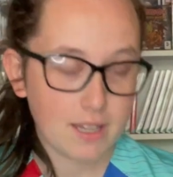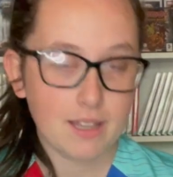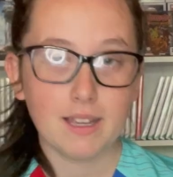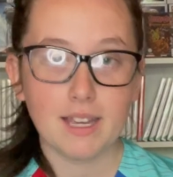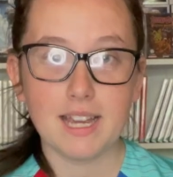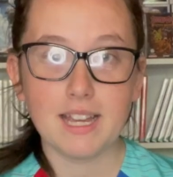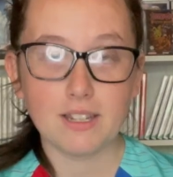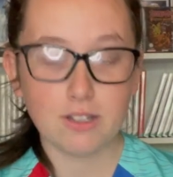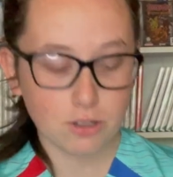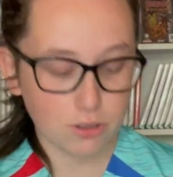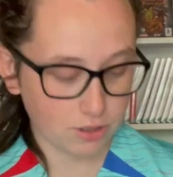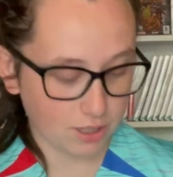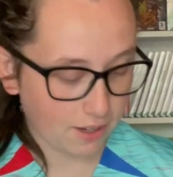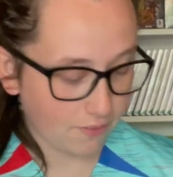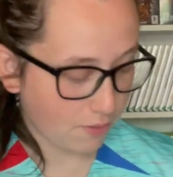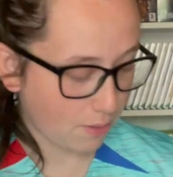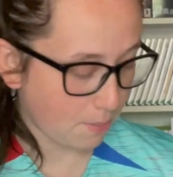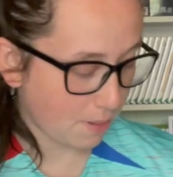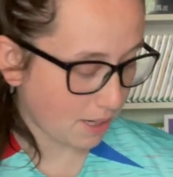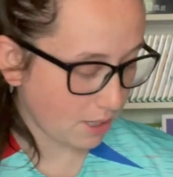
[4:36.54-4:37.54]
It does have
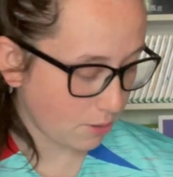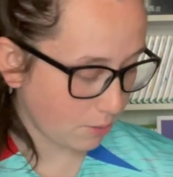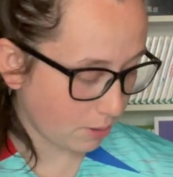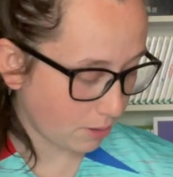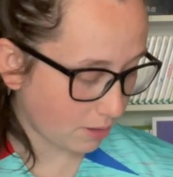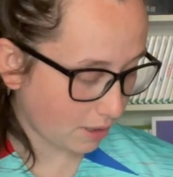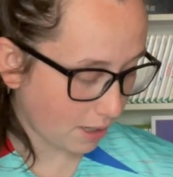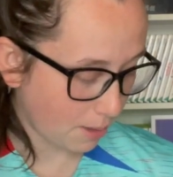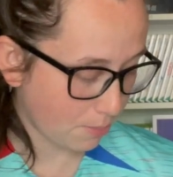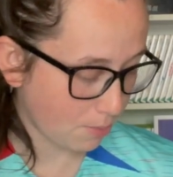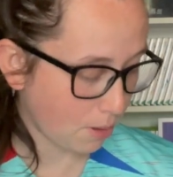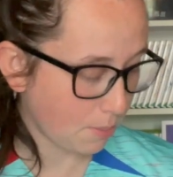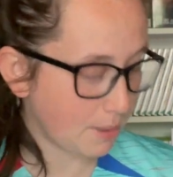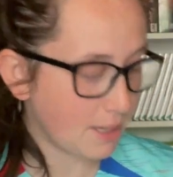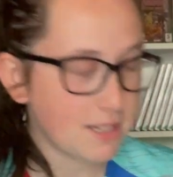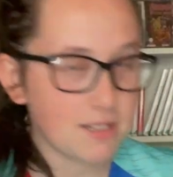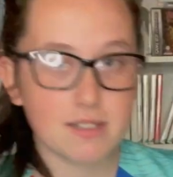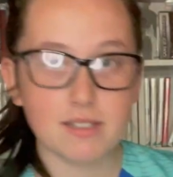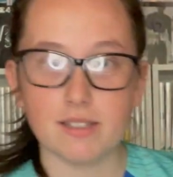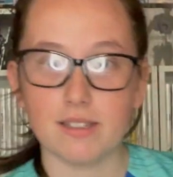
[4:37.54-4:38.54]
the manual, I
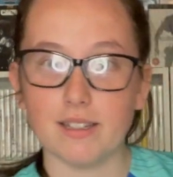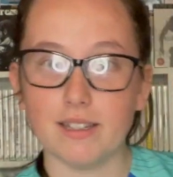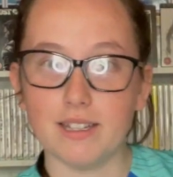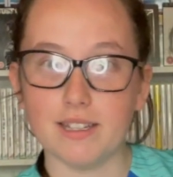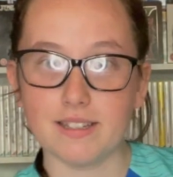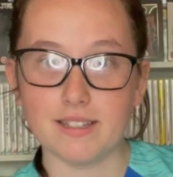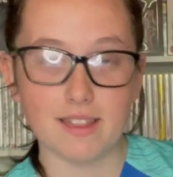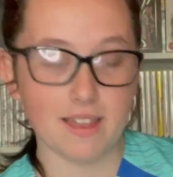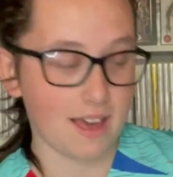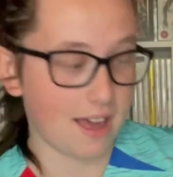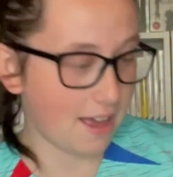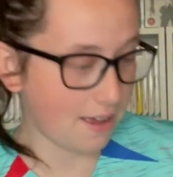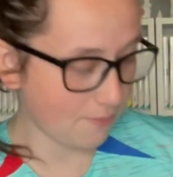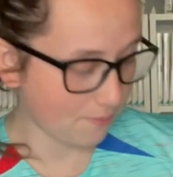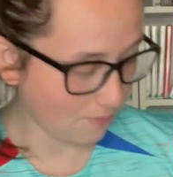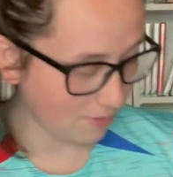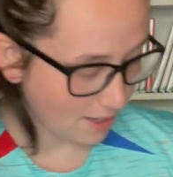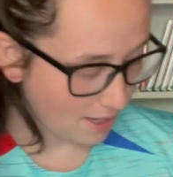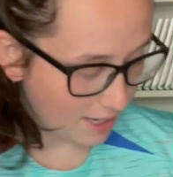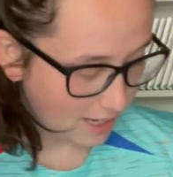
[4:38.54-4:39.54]
promise. It's there.
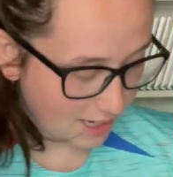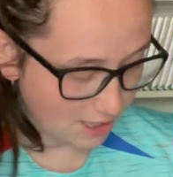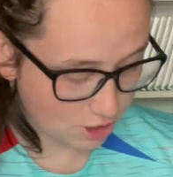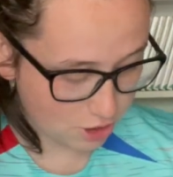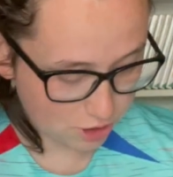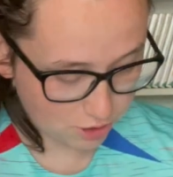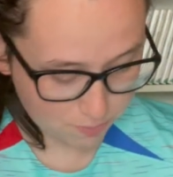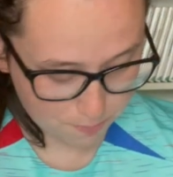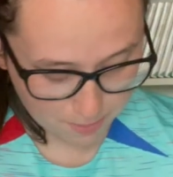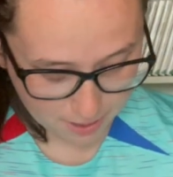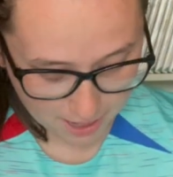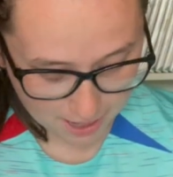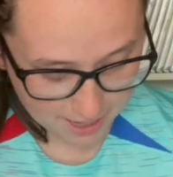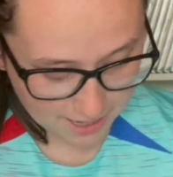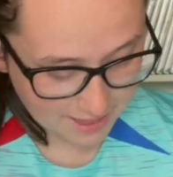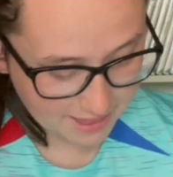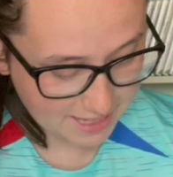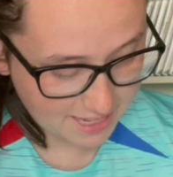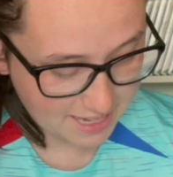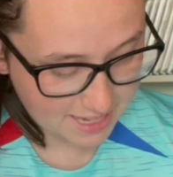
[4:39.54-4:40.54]
It's just
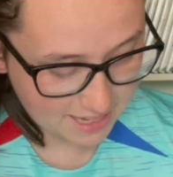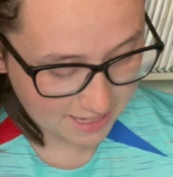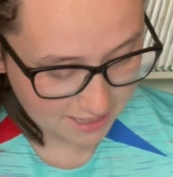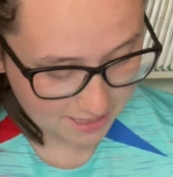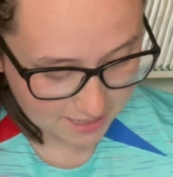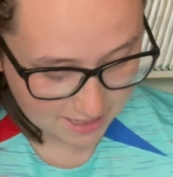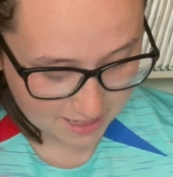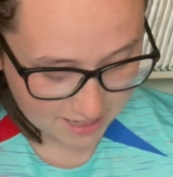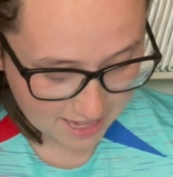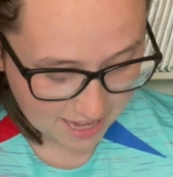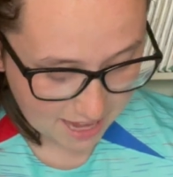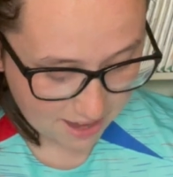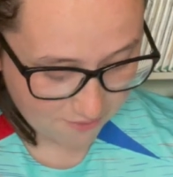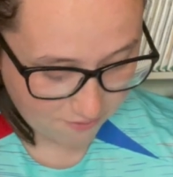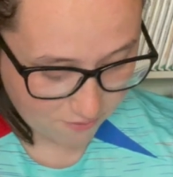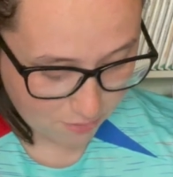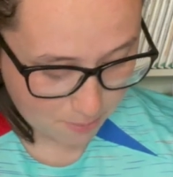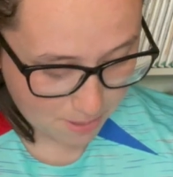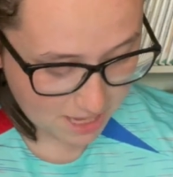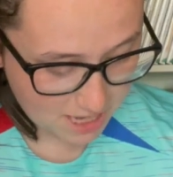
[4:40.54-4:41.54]
behind the
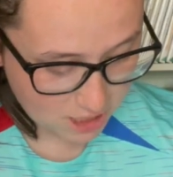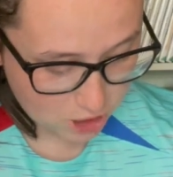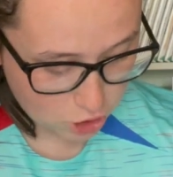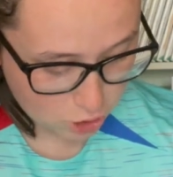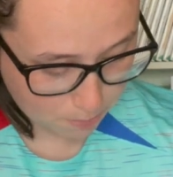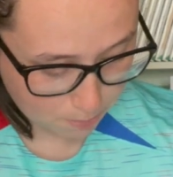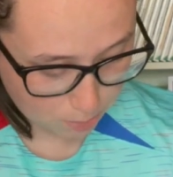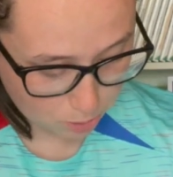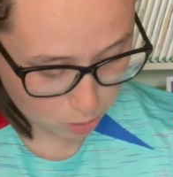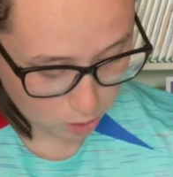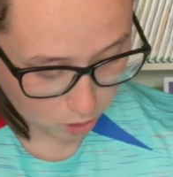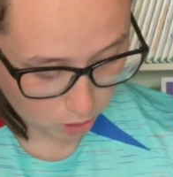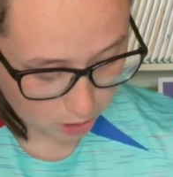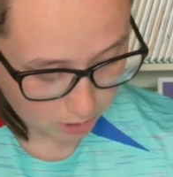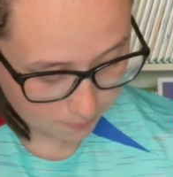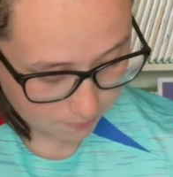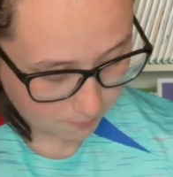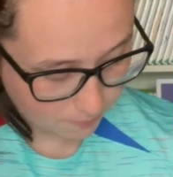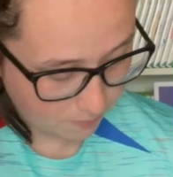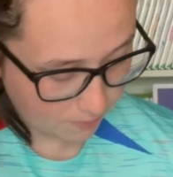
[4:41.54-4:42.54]
information booklet,
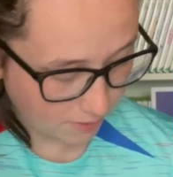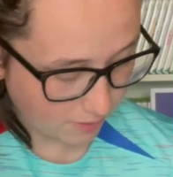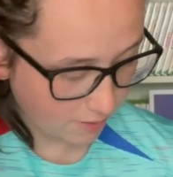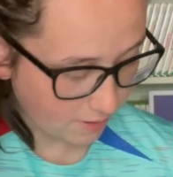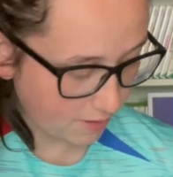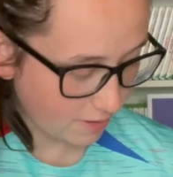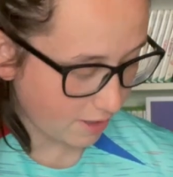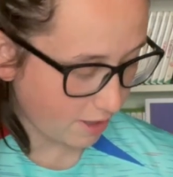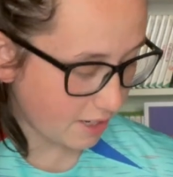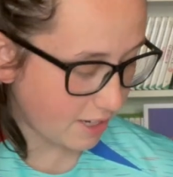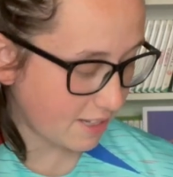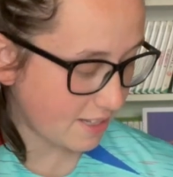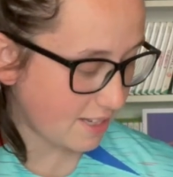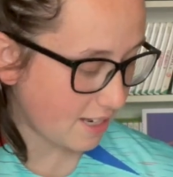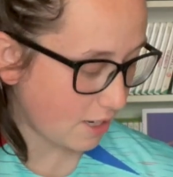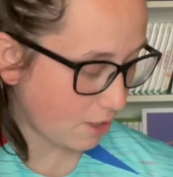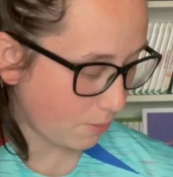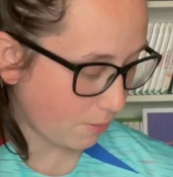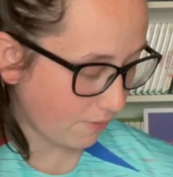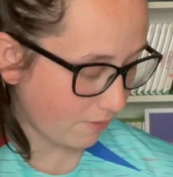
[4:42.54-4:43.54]
the
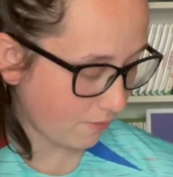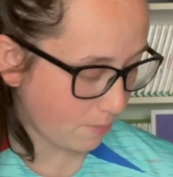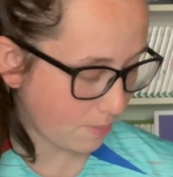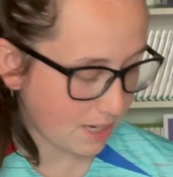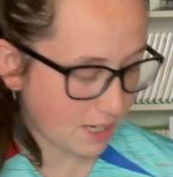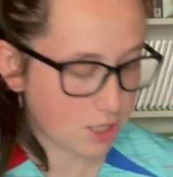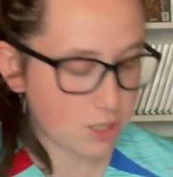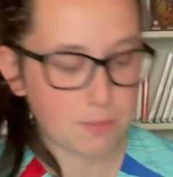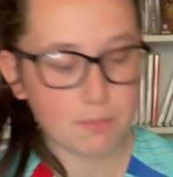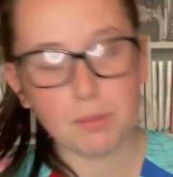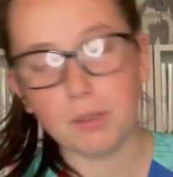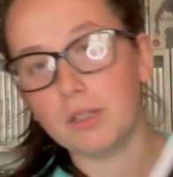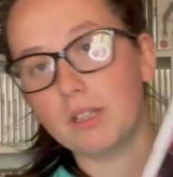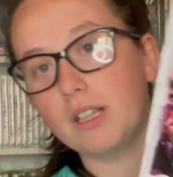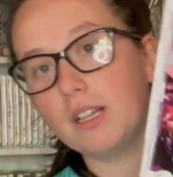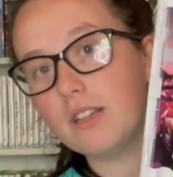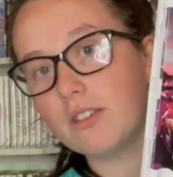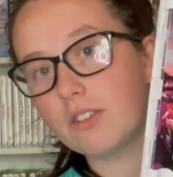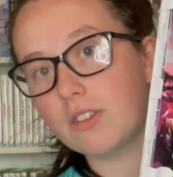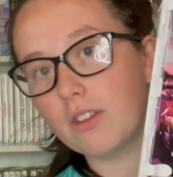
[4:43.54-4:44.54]
Nintendo information
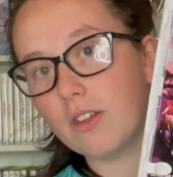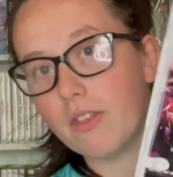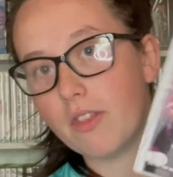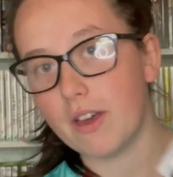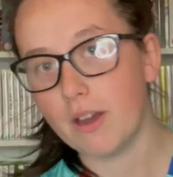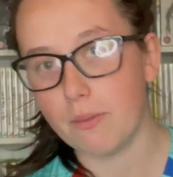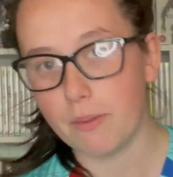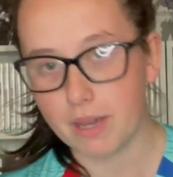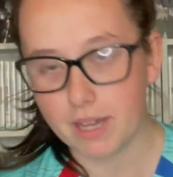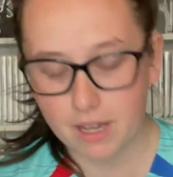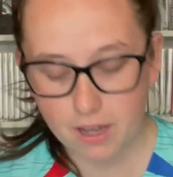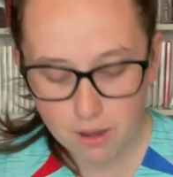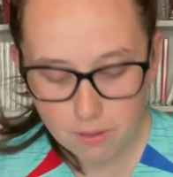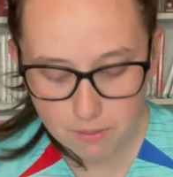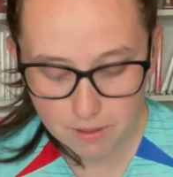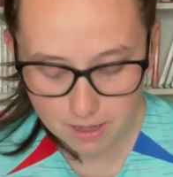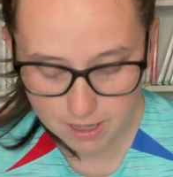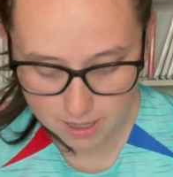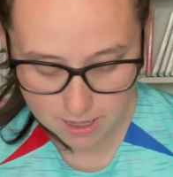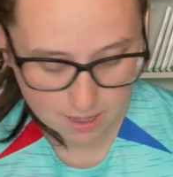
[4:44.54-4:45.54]
booklet. So there we go.
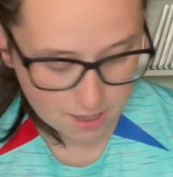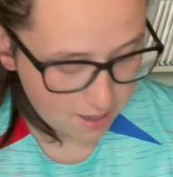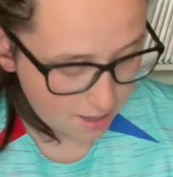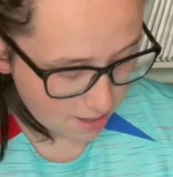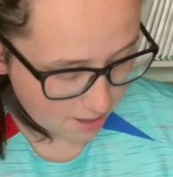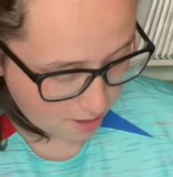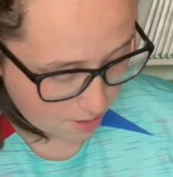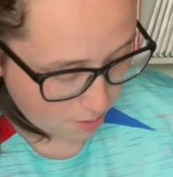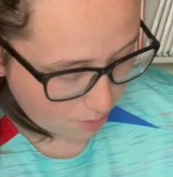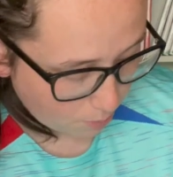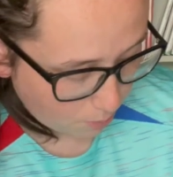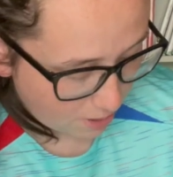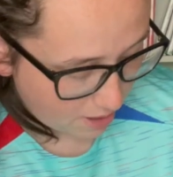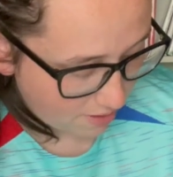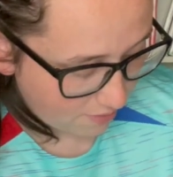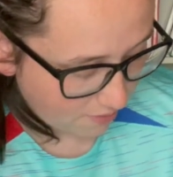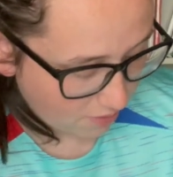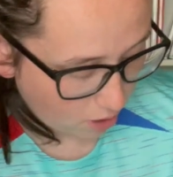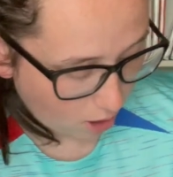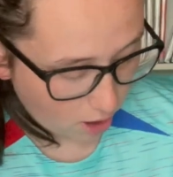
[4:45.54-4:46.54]

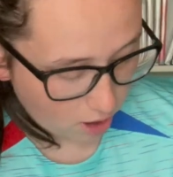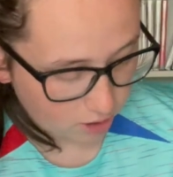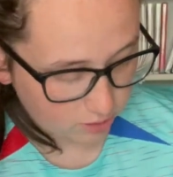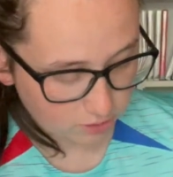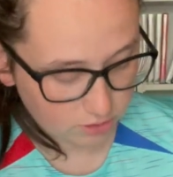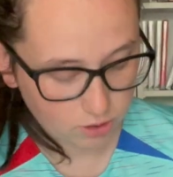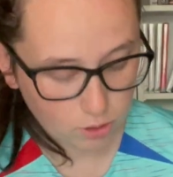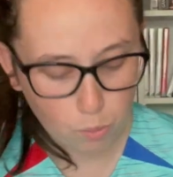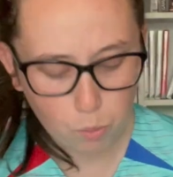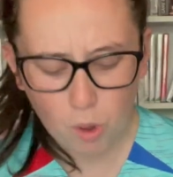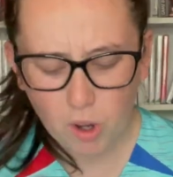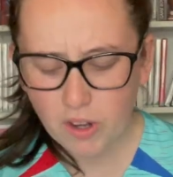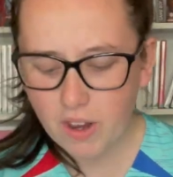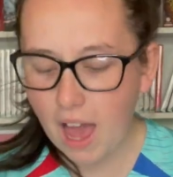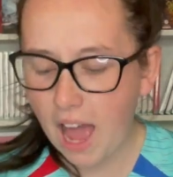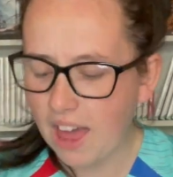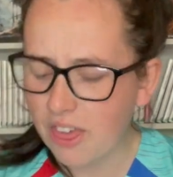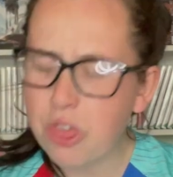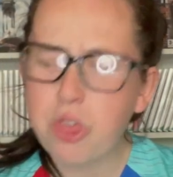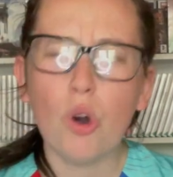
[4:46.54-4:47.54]
We've got one
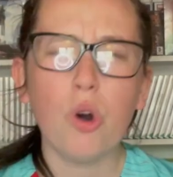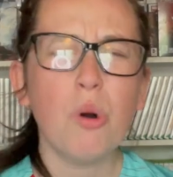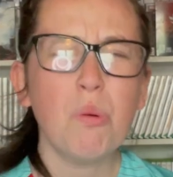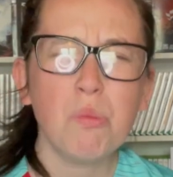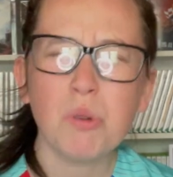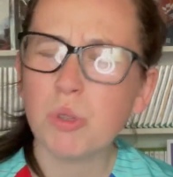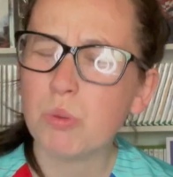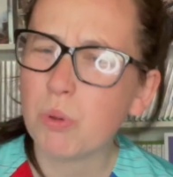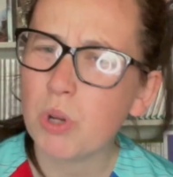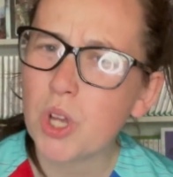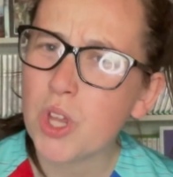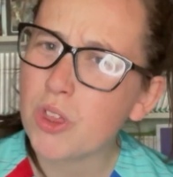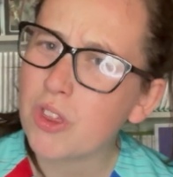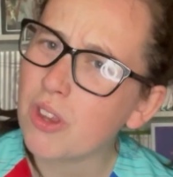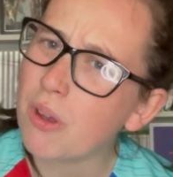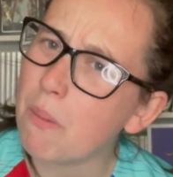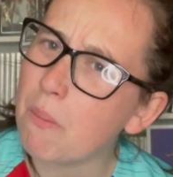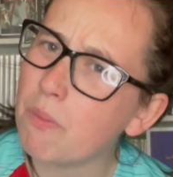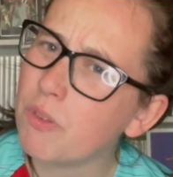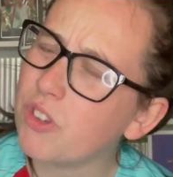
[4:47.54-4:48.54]
I thought was worth
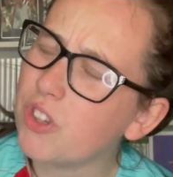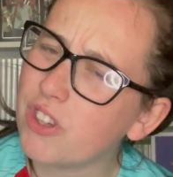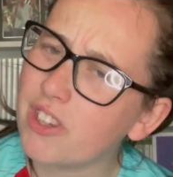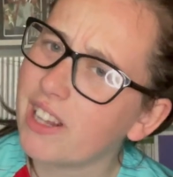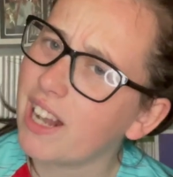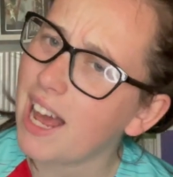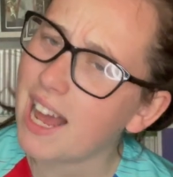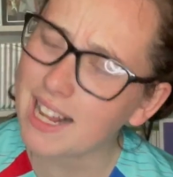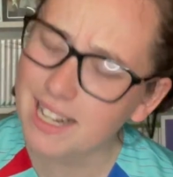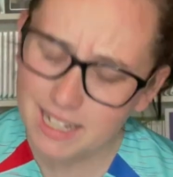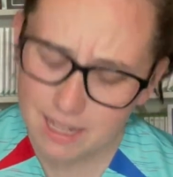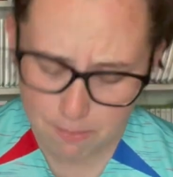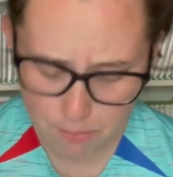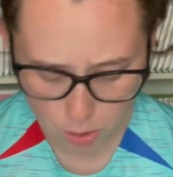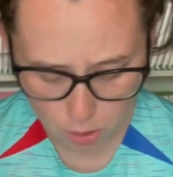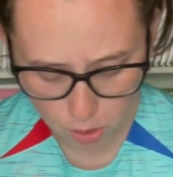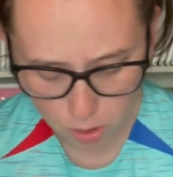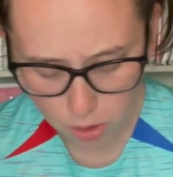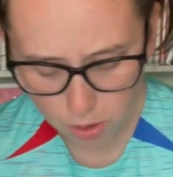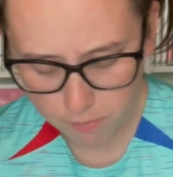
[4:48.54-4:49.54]
slightly
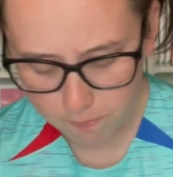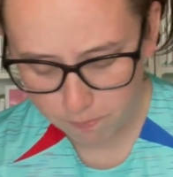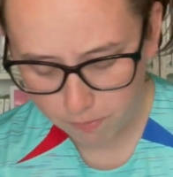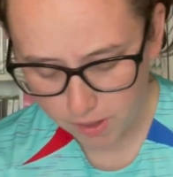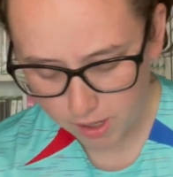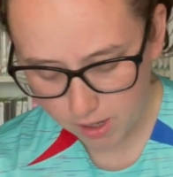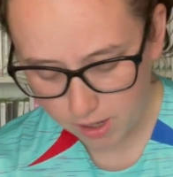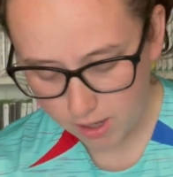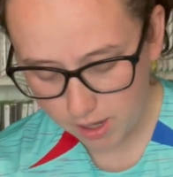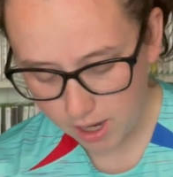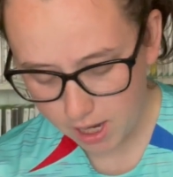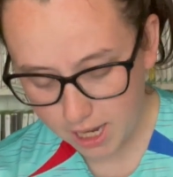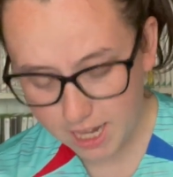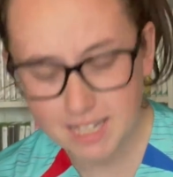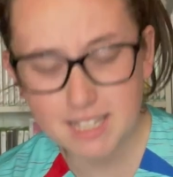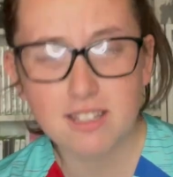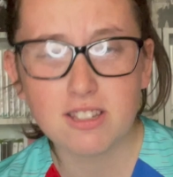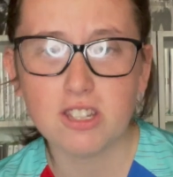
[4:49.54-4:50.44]
more. It's